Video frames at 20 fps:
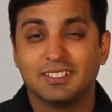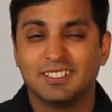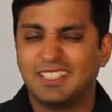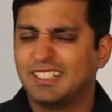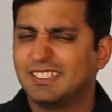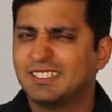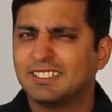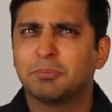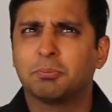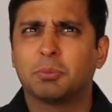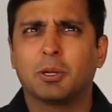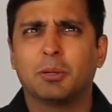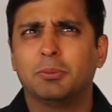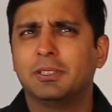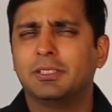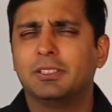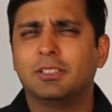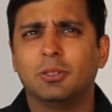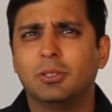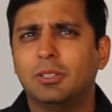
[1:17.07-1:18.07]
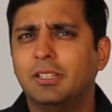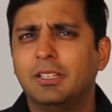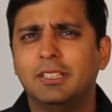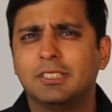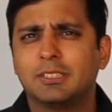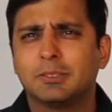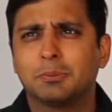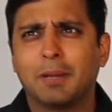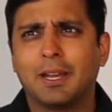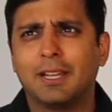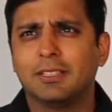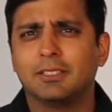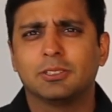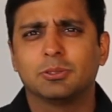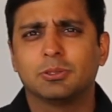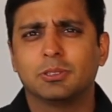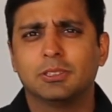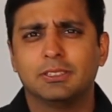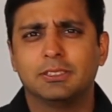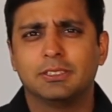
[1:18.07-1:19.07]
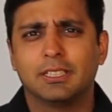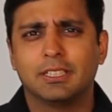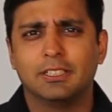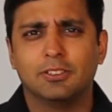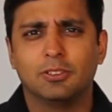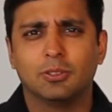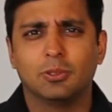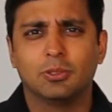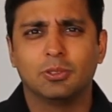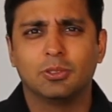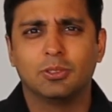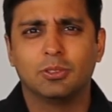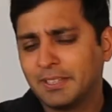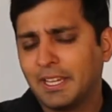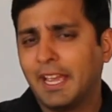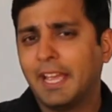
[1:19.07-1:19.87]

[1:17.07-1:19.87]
That's probably the only Spanish words I know.